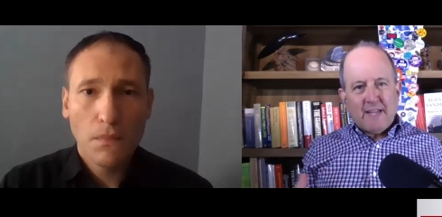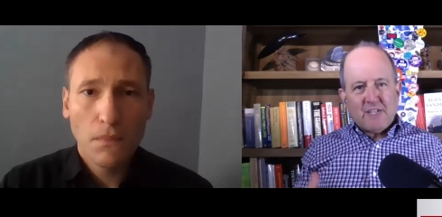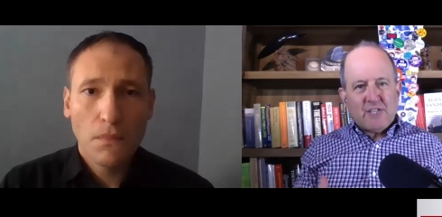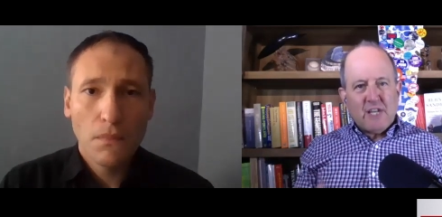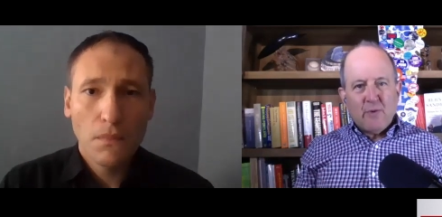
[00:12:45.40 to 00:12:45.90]
Speaker 1: They
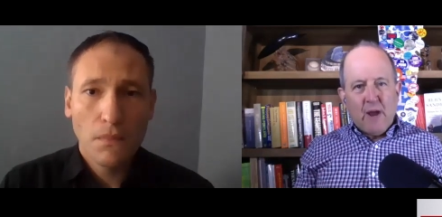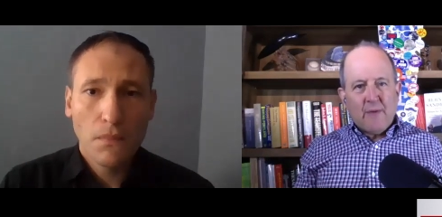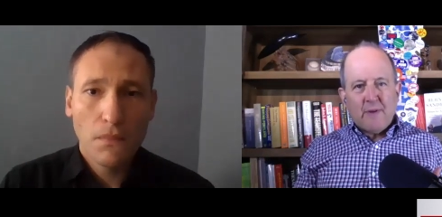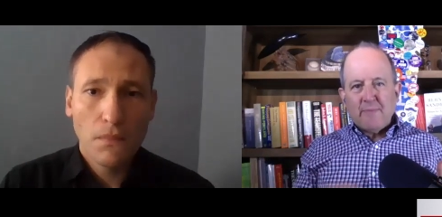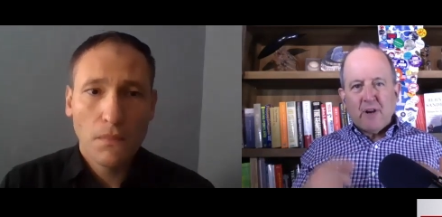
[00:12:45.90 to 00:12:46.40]
see around
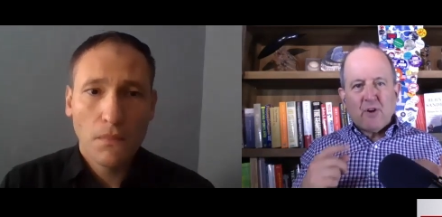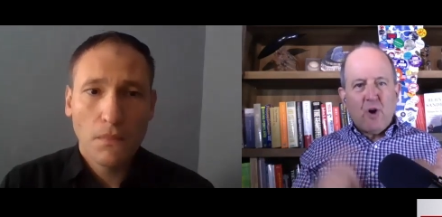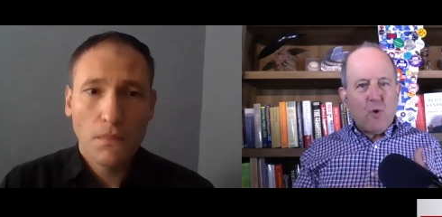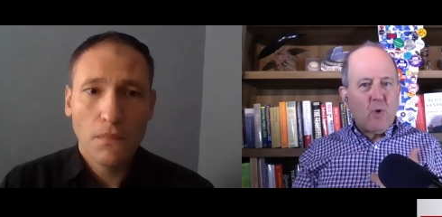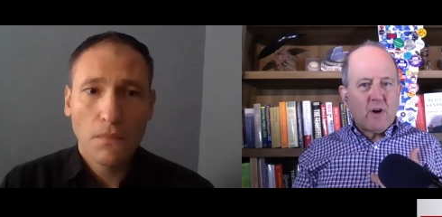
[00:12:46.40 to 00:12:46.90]
them their
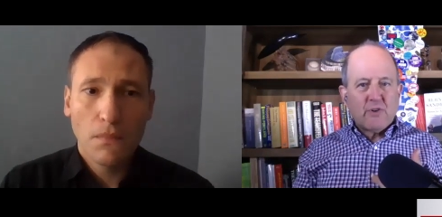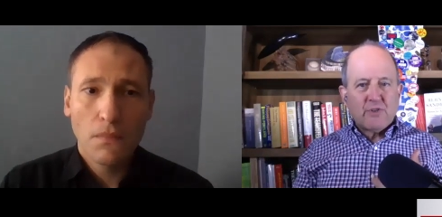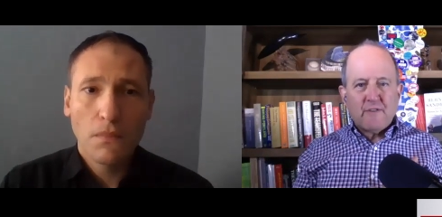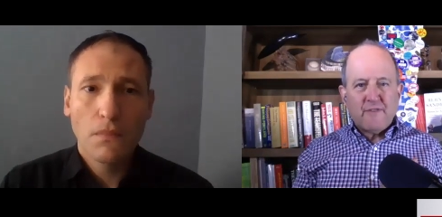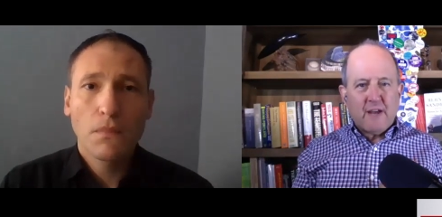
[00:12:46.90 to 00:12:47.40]
coworkers
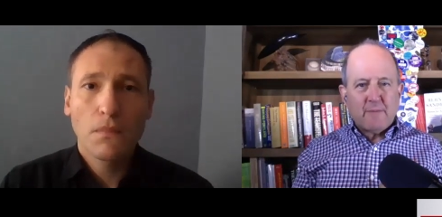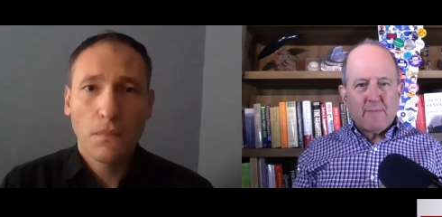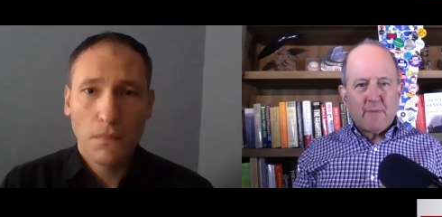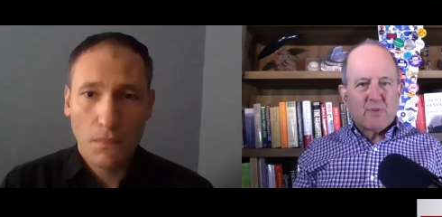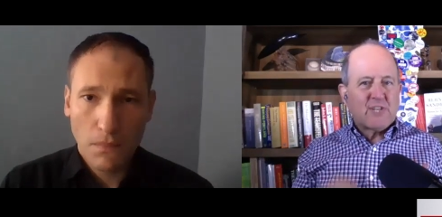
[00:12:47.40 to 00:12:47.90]
and family
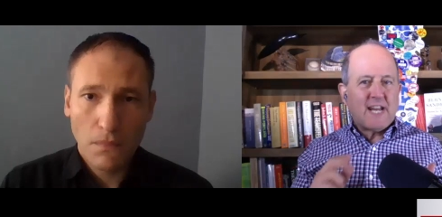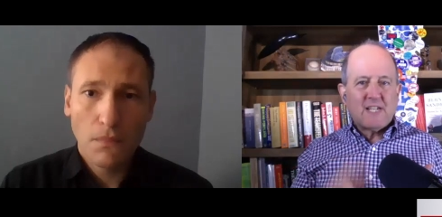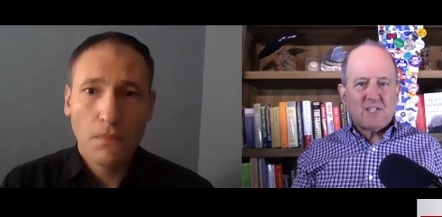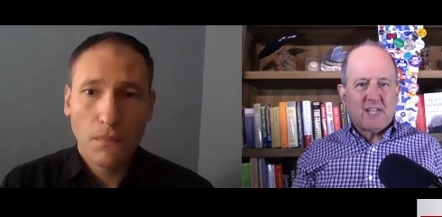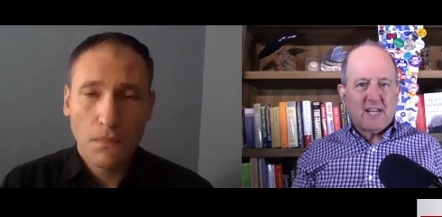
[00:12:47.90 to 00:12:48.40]
members getting
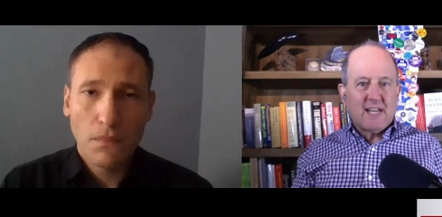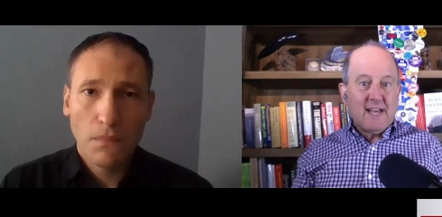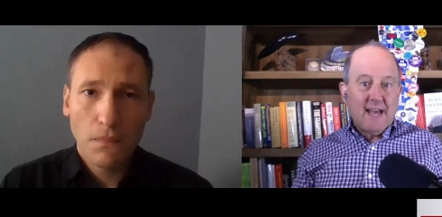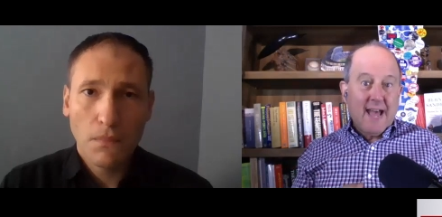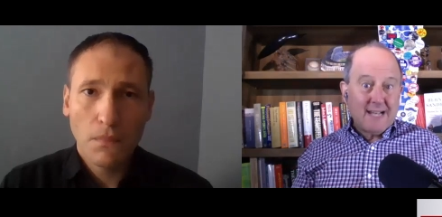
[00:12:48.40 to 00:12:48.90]
sick
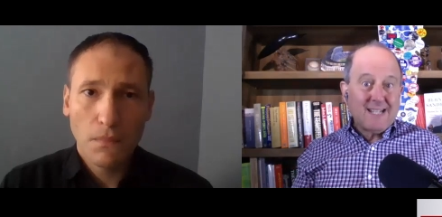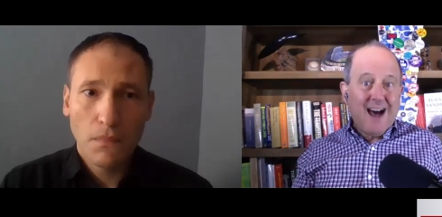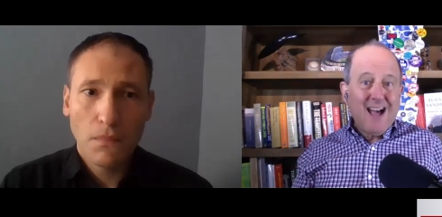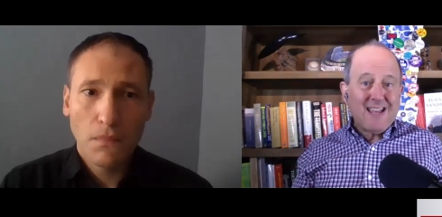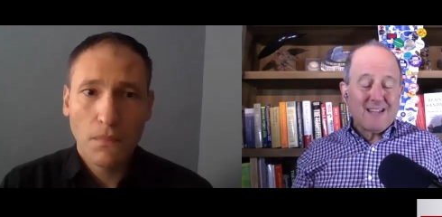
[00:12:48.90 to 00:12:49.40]
and
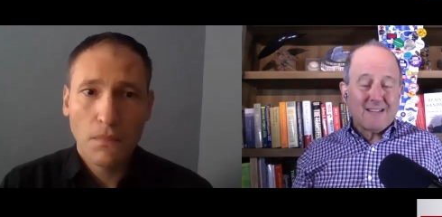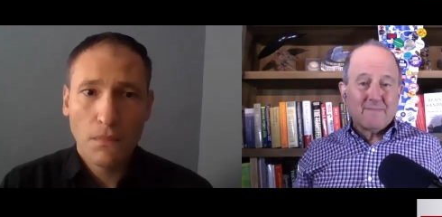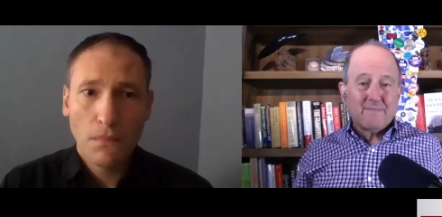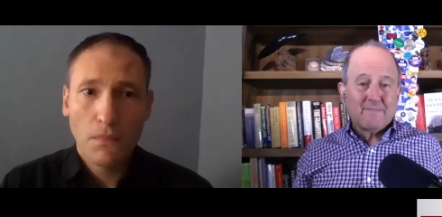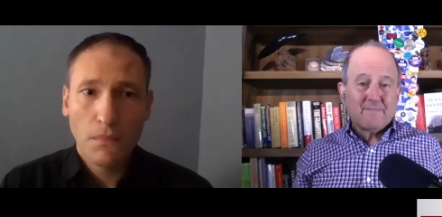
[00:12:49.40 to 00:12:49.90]
dying.
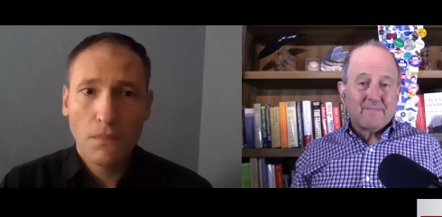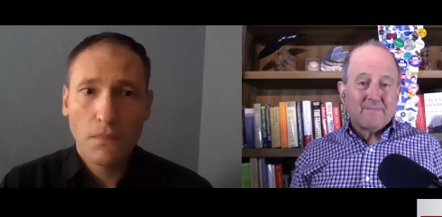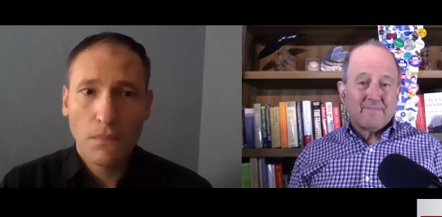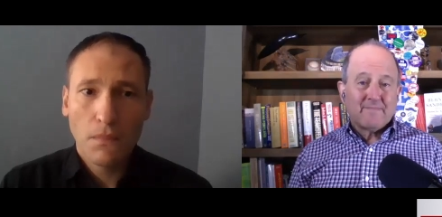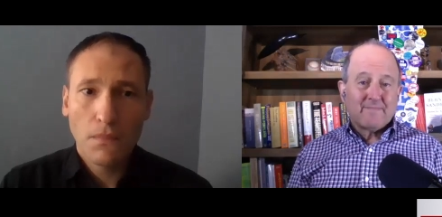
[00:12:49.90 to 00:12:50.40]

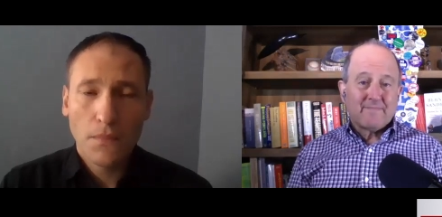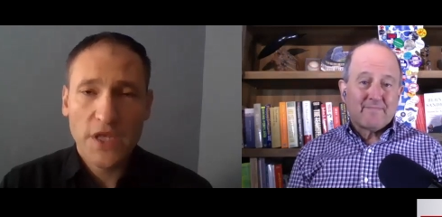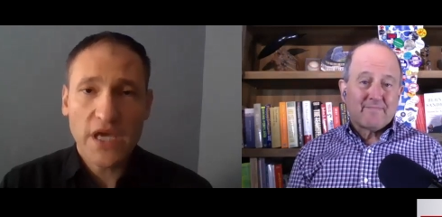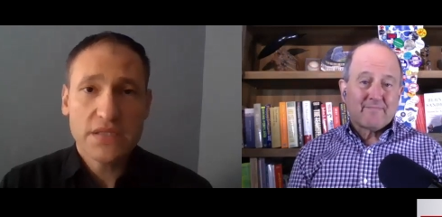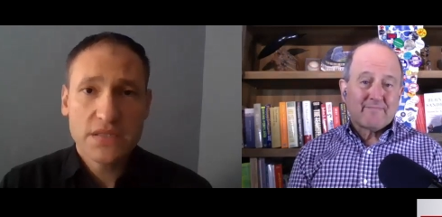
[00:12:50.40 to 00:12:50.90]

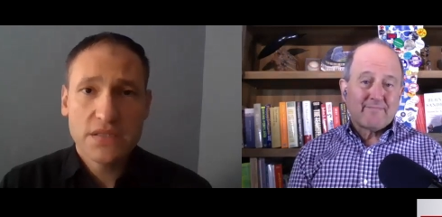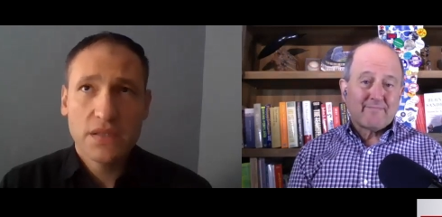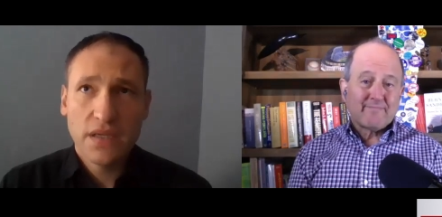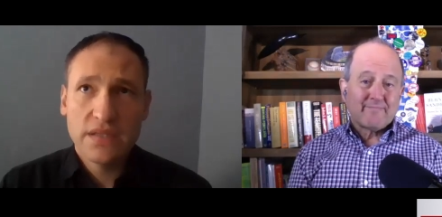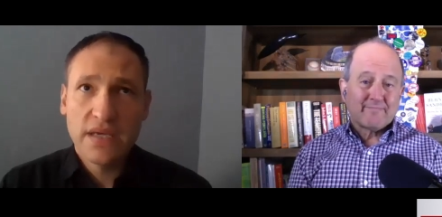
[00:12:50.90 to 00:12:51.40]
Yes,
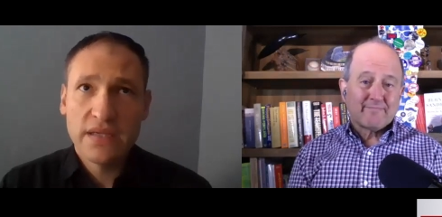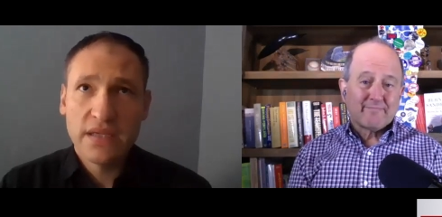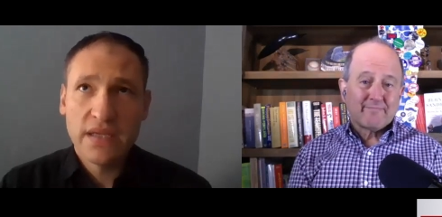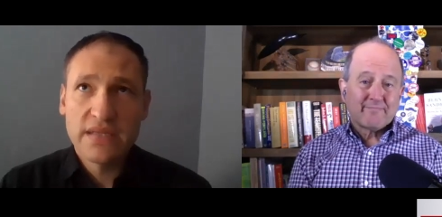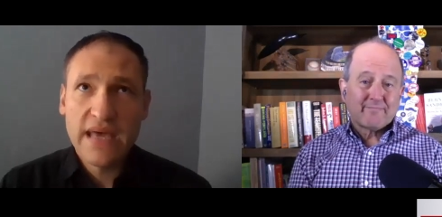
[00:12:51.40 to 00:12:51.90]
Speaker 2: and and,
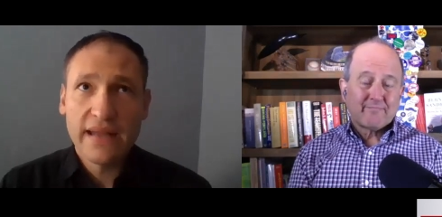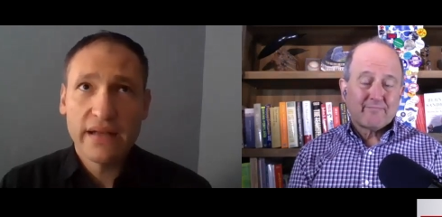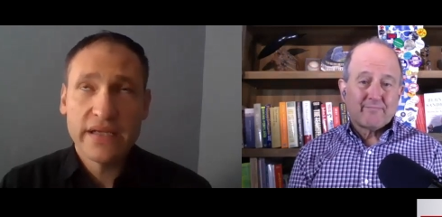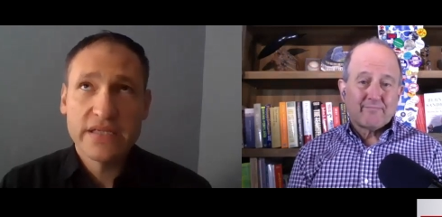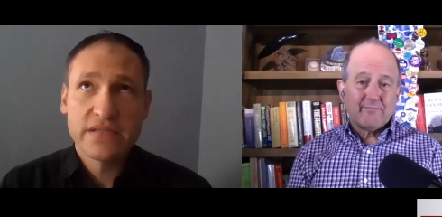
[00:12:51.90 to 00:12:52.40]
and that
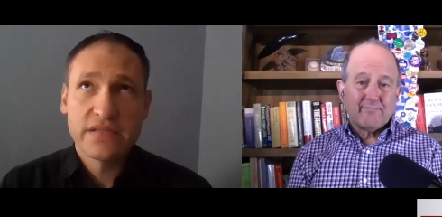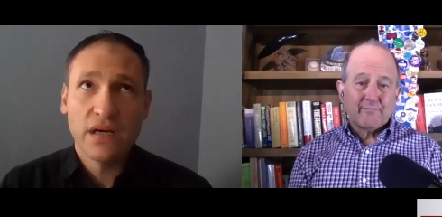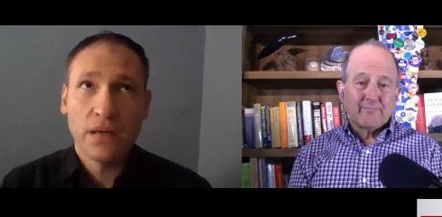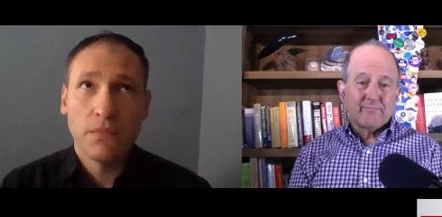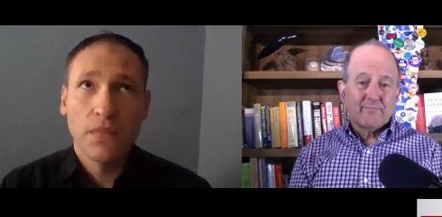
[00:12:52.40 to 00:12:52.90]
is
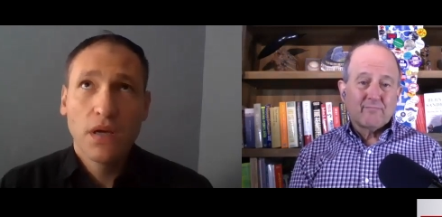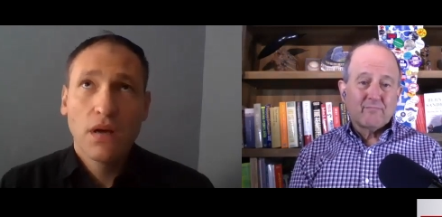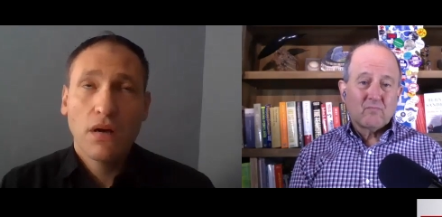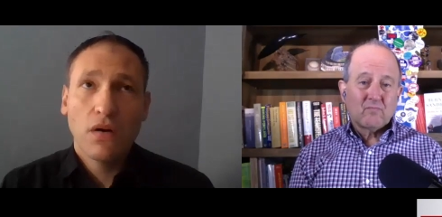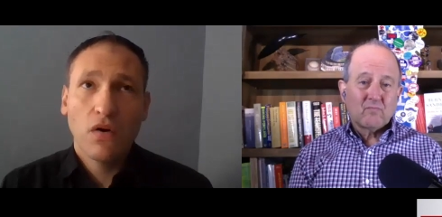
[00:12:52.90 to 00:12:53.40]
um,
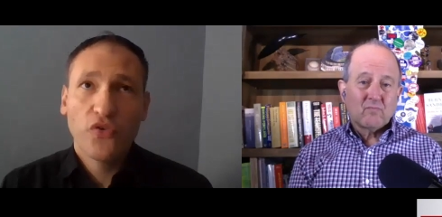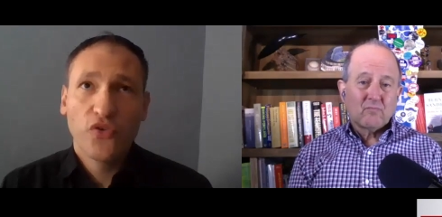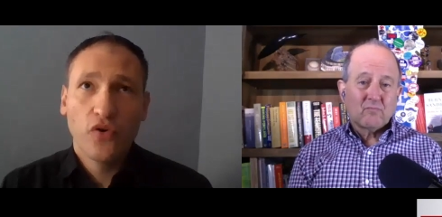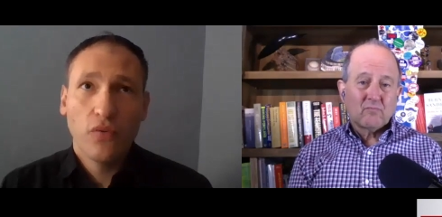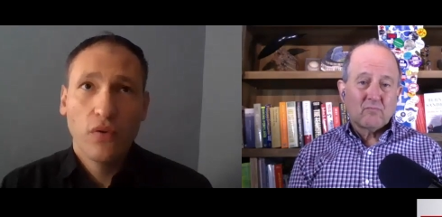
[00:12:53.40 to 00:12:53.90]

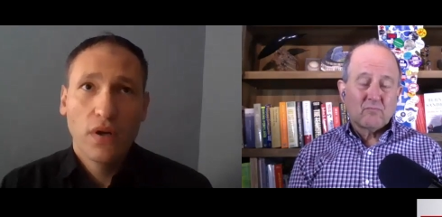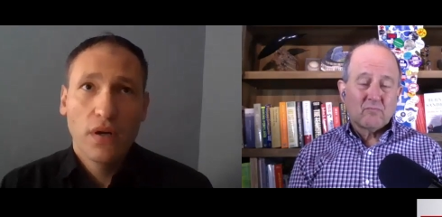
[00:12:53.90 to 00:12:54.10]
also